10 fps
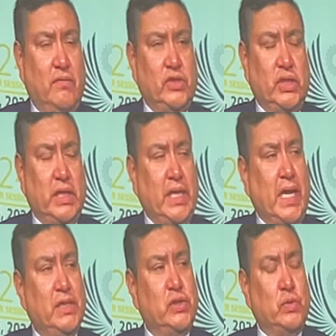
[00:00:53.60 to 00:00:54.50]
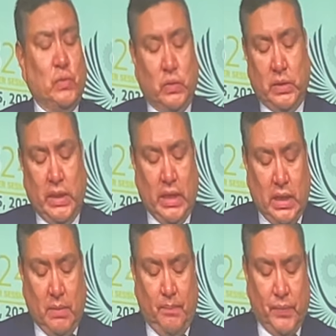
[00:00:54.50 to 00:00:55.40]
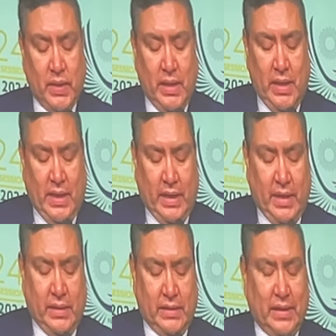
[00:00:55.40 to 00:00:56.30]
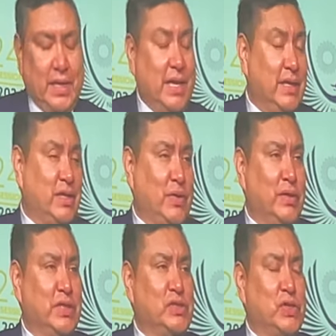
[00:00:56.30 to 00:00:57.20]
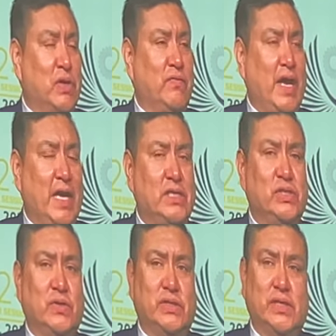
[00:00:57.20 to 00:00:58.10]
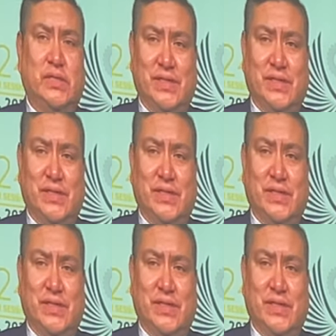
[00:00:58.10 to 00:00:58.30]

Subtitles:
Chinle High School, and currently serve as your Assistant